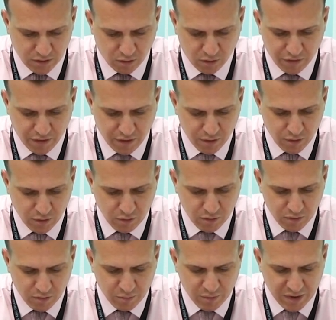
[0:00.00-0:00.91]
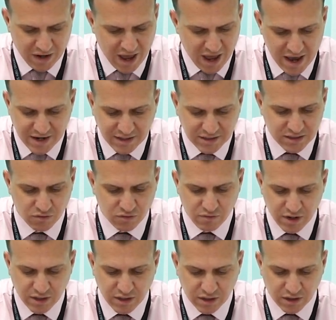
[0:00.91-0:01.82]
Although Ben hated
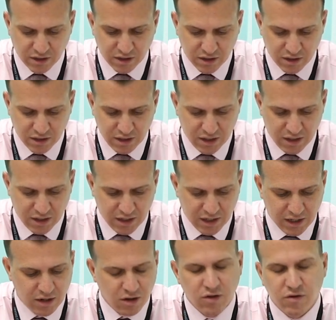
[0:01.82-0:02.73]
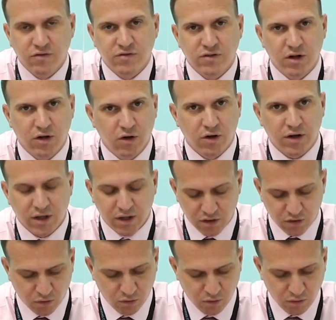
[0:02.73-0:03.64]
reading, he loved
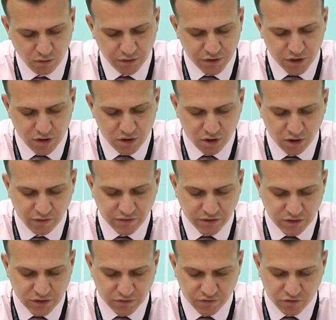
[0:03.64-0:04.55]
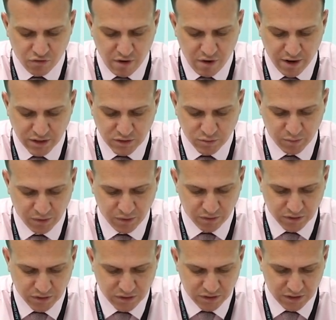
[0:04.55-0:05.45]
looking at all the covers of Granny's
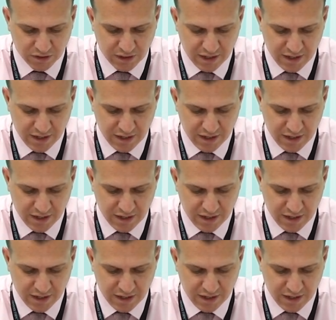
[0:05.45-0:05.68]
books.